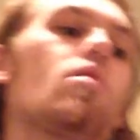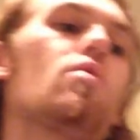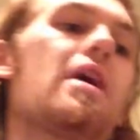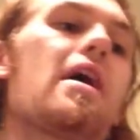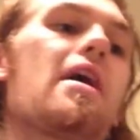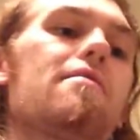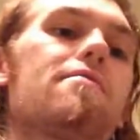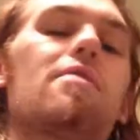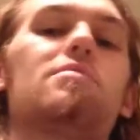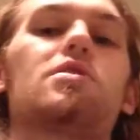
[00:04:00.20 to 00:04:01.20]
we
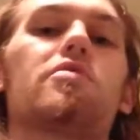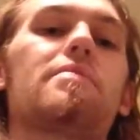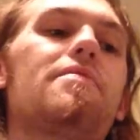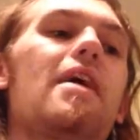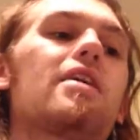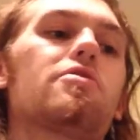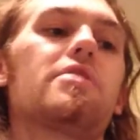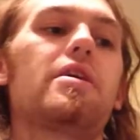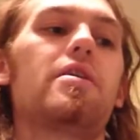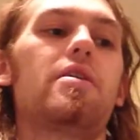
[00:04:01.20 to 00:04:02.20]
have from Scream
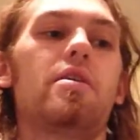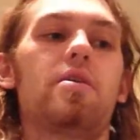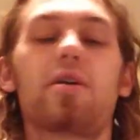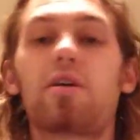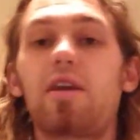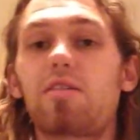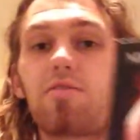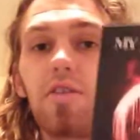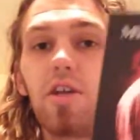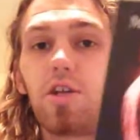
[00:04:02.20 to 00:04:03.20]
Factory, the
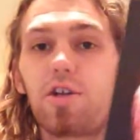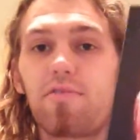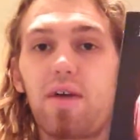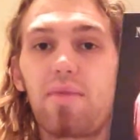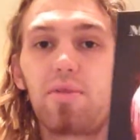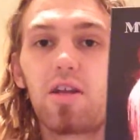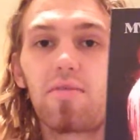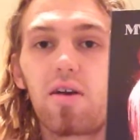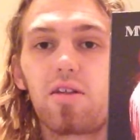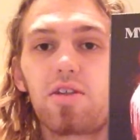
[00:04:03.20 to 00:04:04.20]
collector's edition of My Bloody
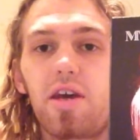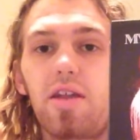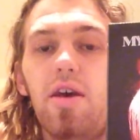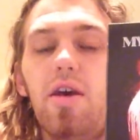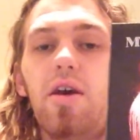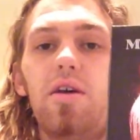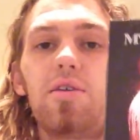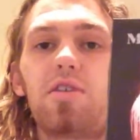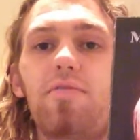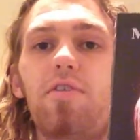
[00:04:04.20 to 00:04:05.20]
Valentine.
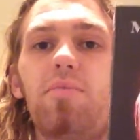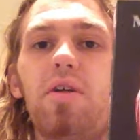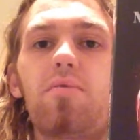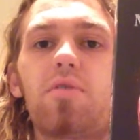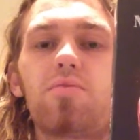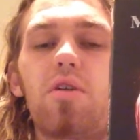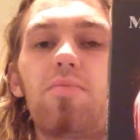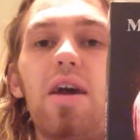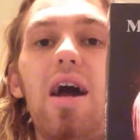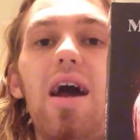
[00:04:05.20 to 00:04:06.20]
This is a film that was one
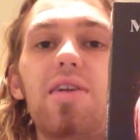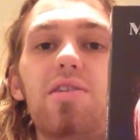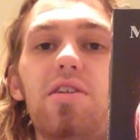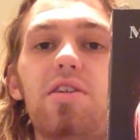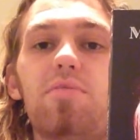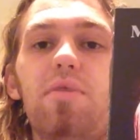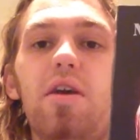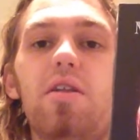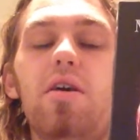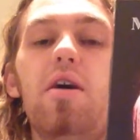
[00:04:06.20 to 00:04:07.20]
of my highest
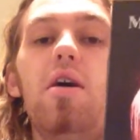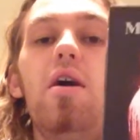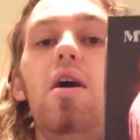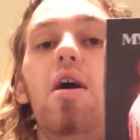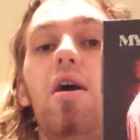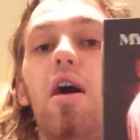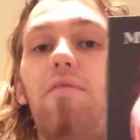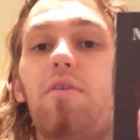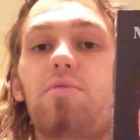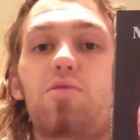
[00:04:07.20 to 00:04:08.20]
anticipated
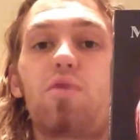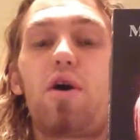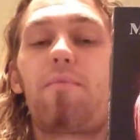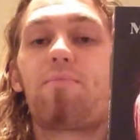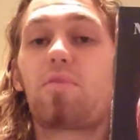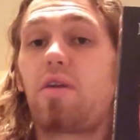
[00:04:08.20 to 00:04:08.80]
films as well